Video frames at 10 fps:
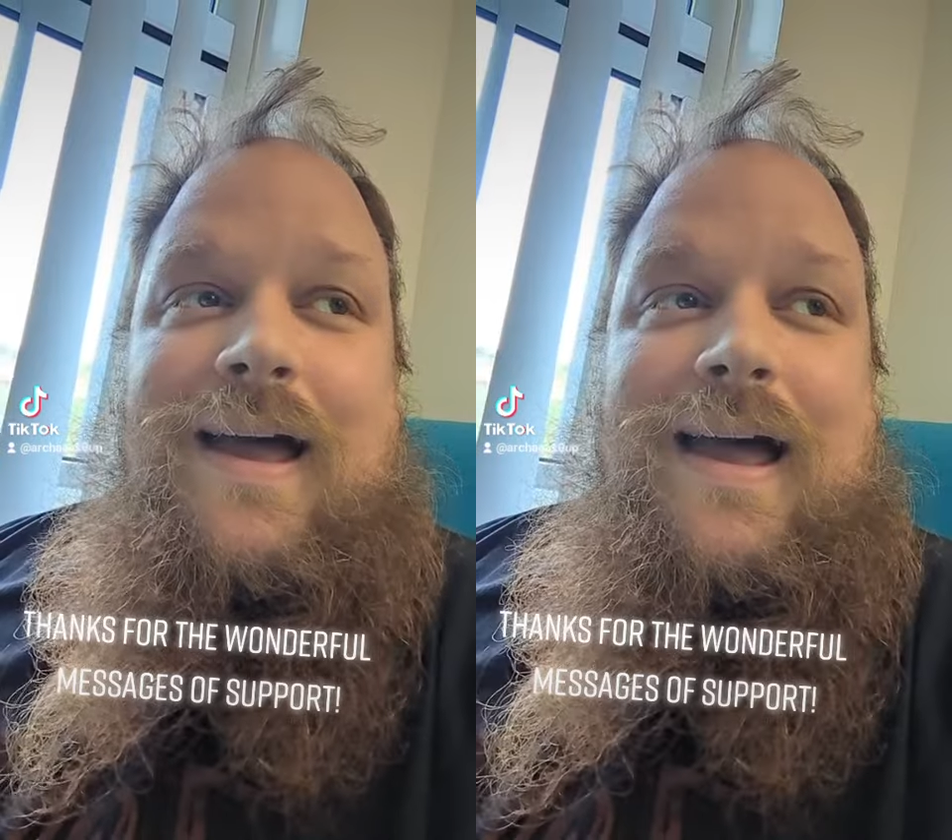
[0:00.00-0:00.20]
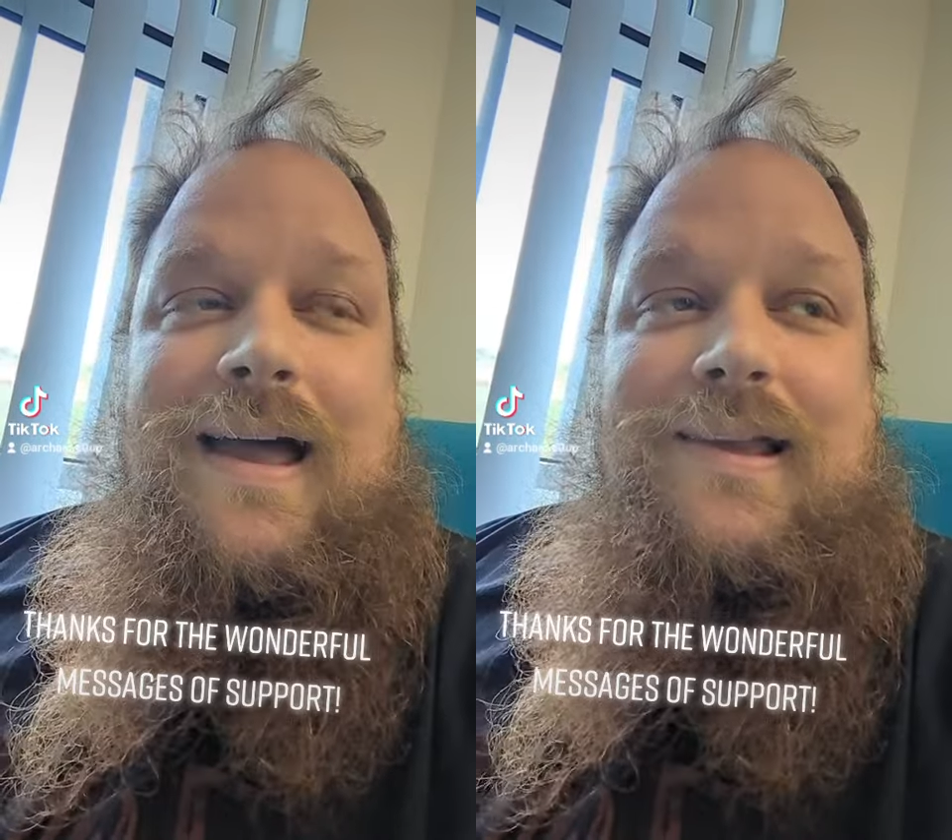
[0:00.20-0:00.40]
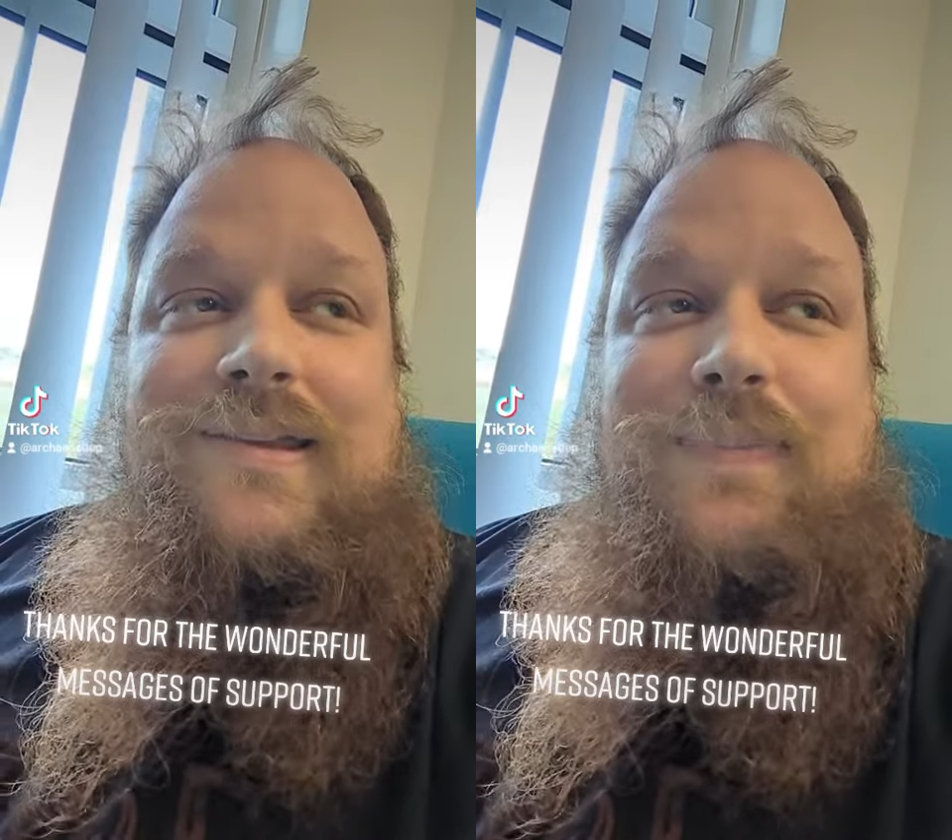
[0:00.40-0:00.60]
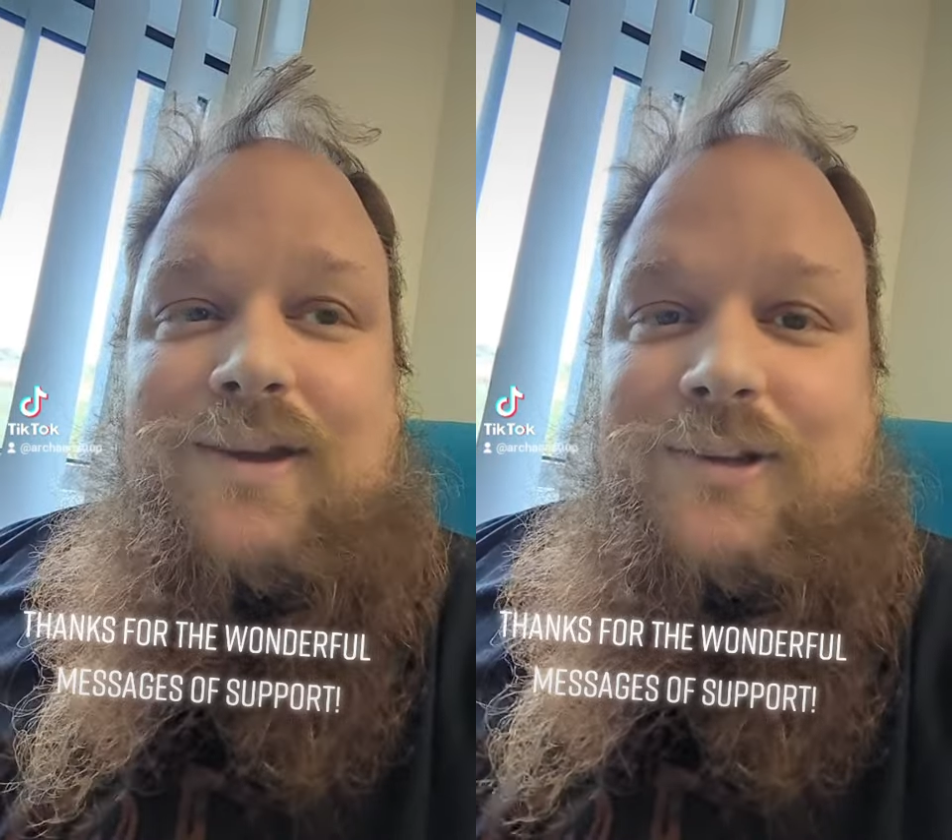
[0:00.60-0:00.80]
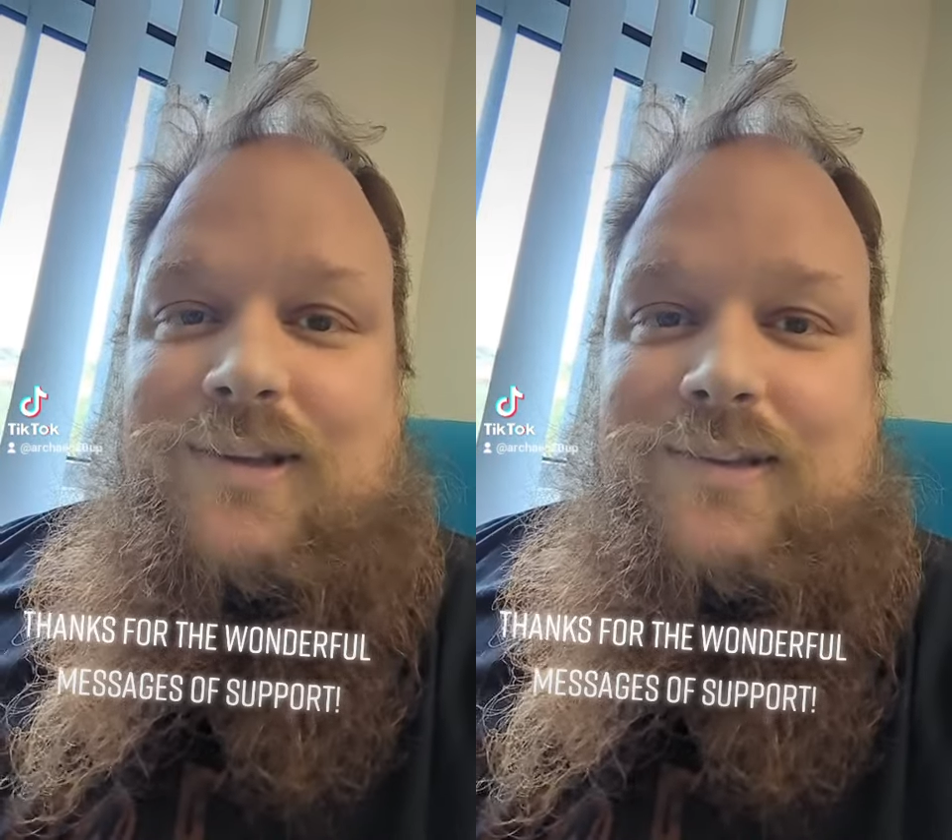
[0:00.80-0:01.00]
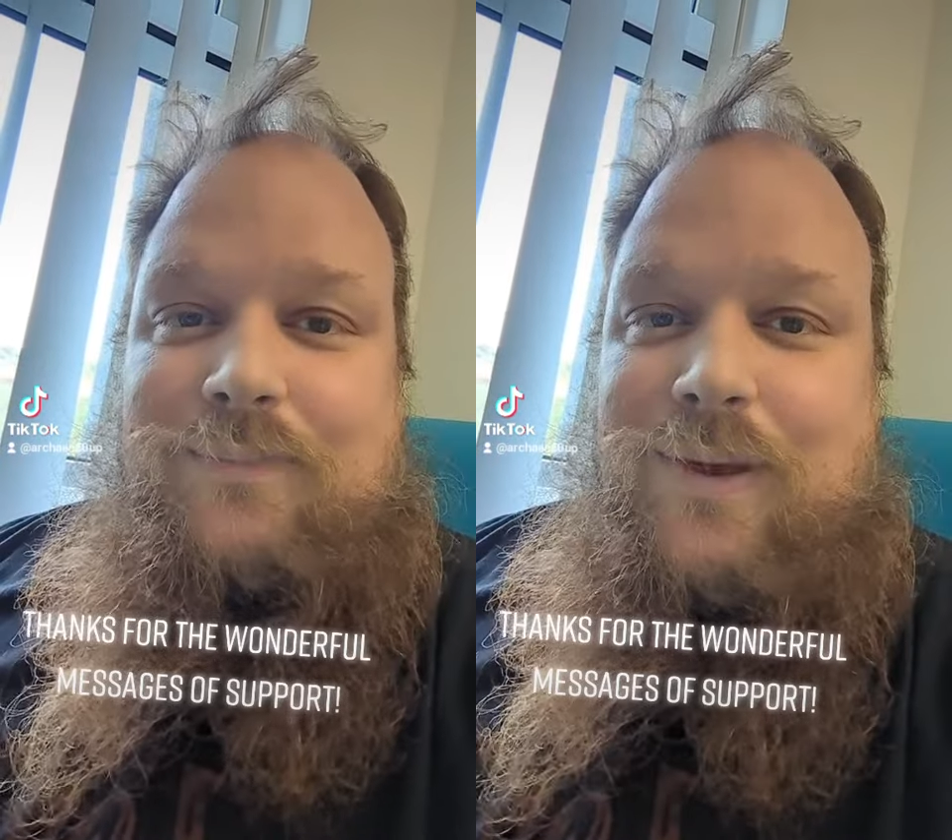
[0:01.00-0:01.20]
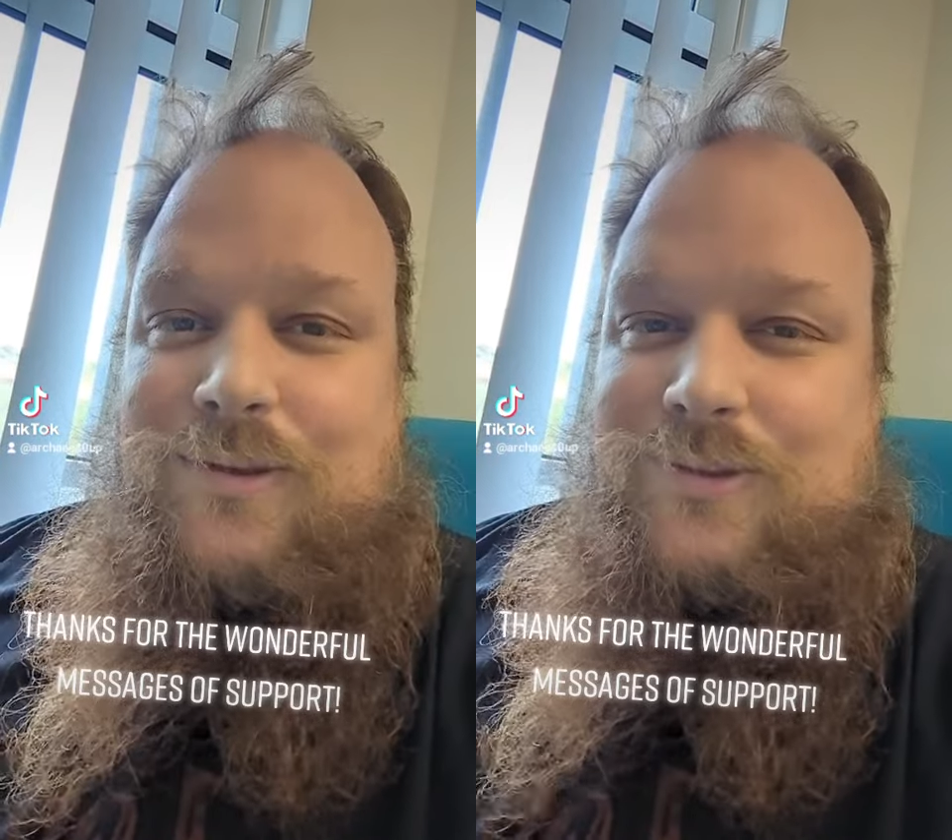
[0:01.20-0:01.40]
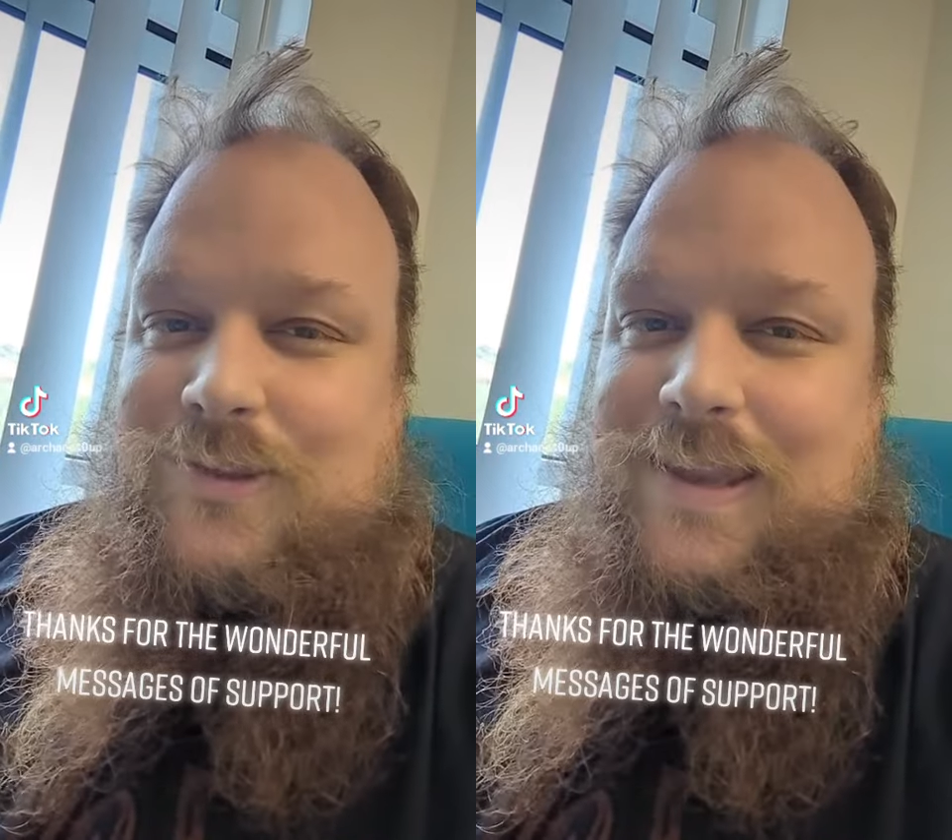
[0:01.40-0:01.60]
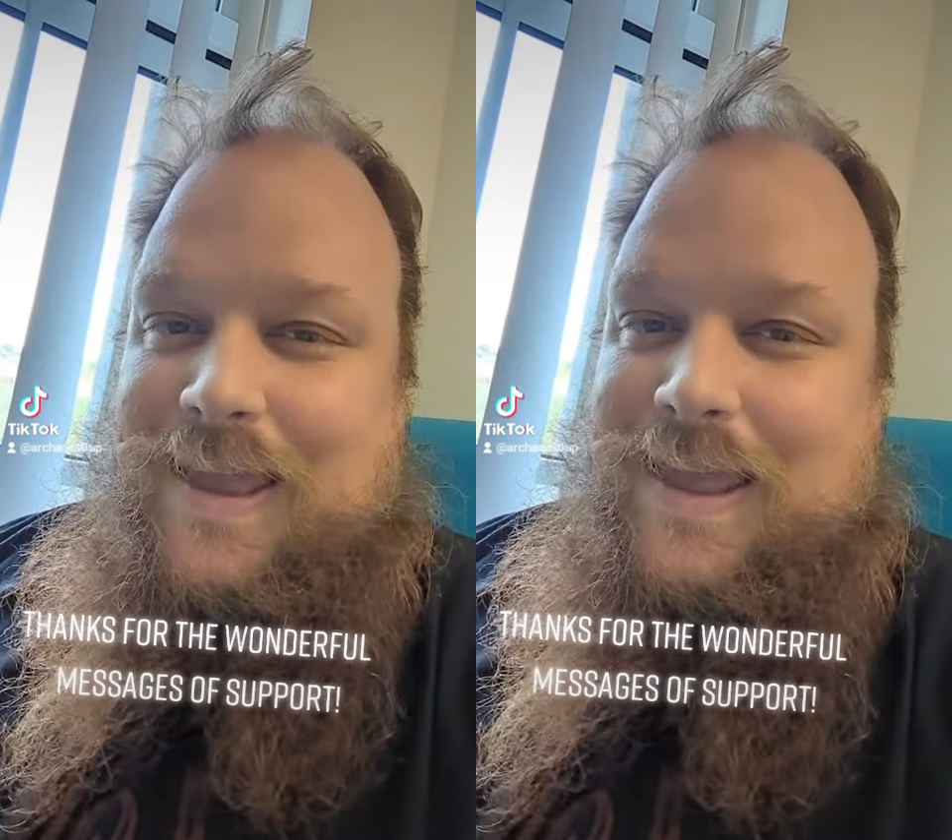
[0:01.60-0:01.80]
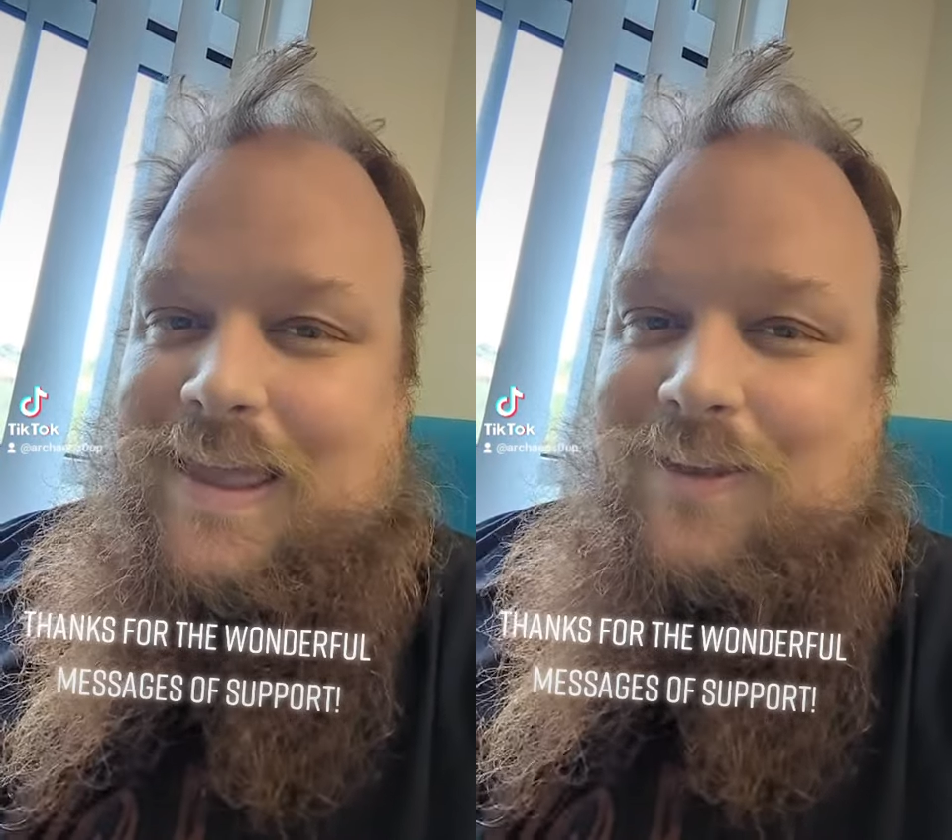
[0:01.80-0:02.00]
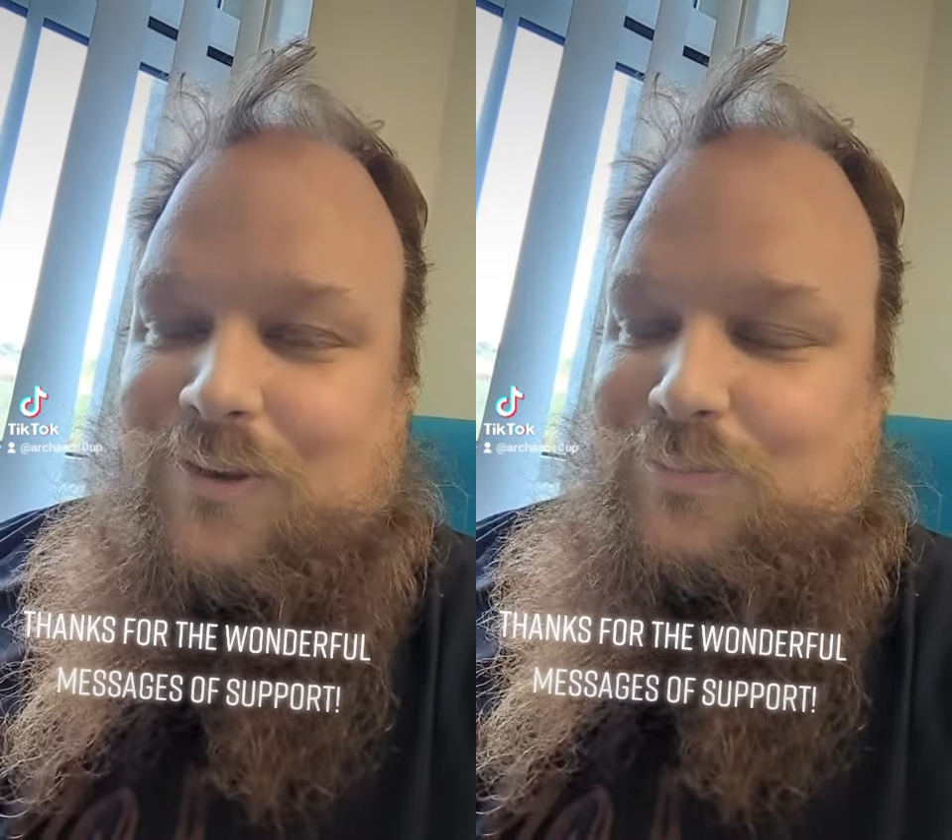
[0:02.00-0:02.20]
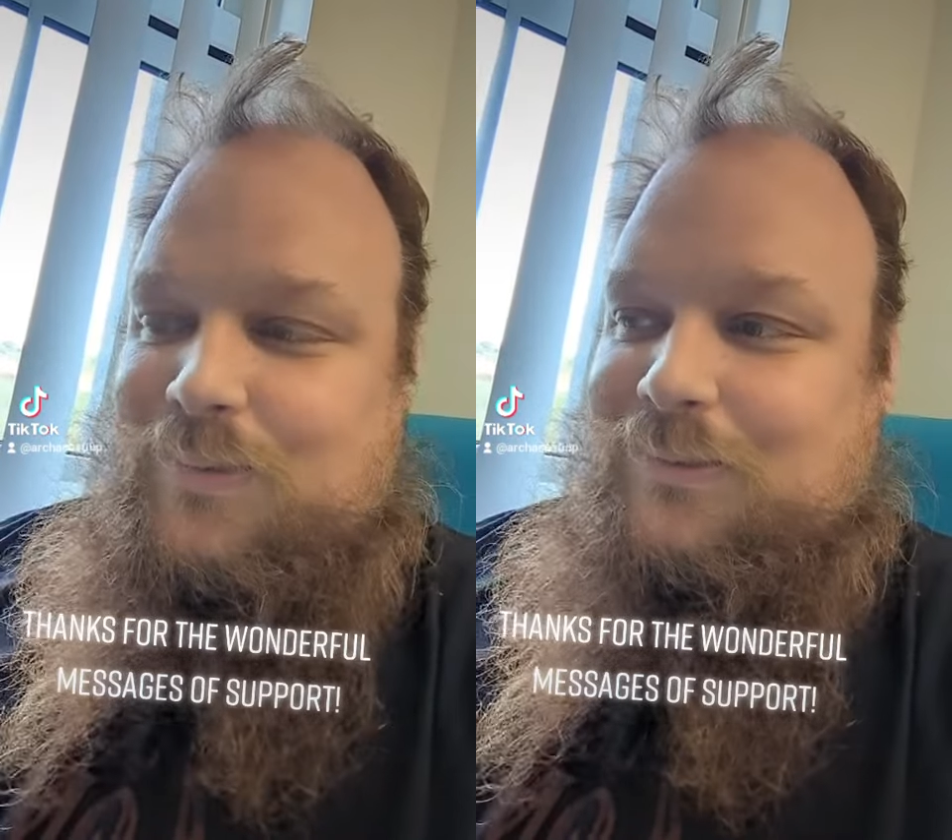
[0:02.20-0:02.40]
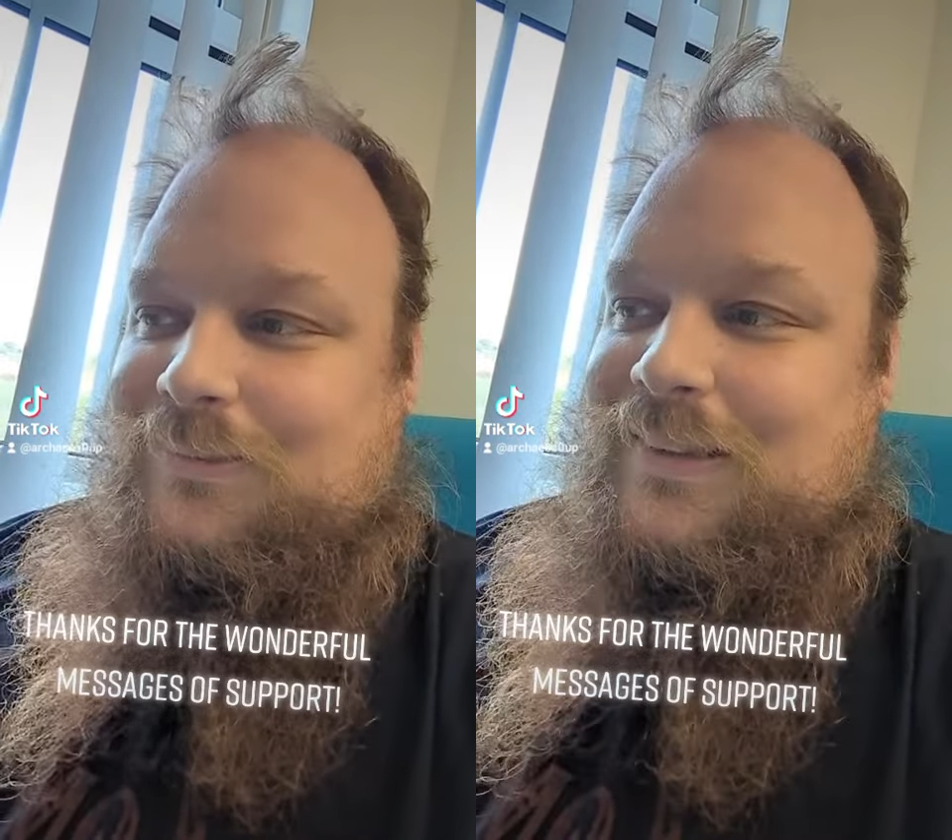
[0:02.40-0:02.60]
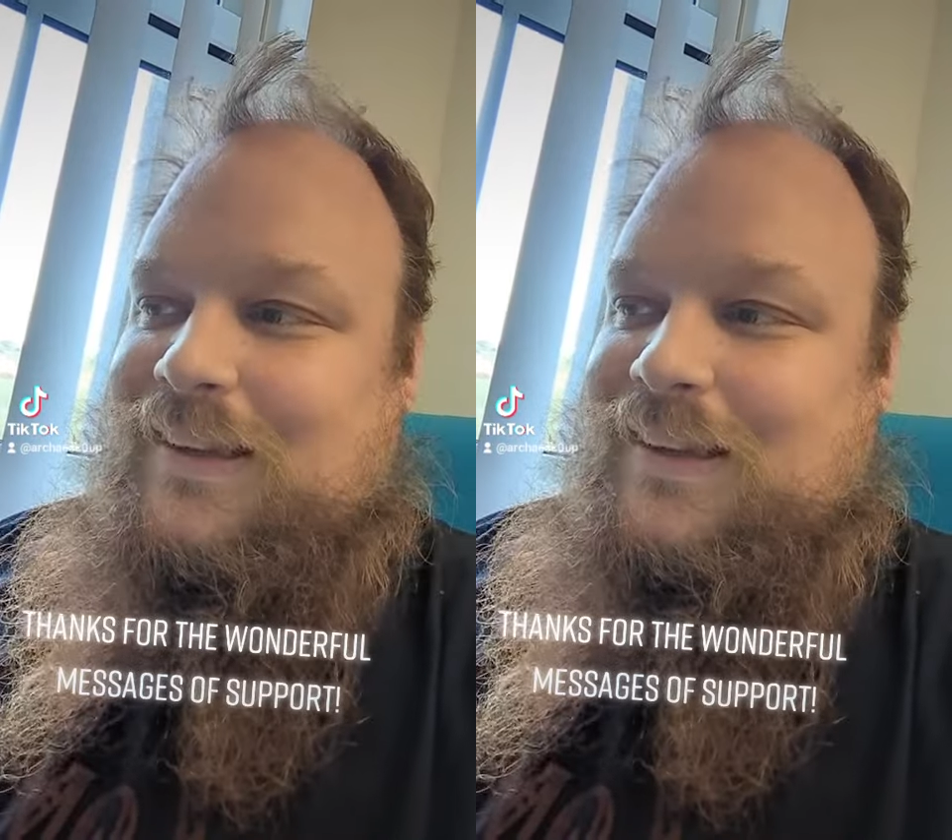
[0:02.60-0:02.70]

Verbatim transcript: uh, specialist emergency care hospital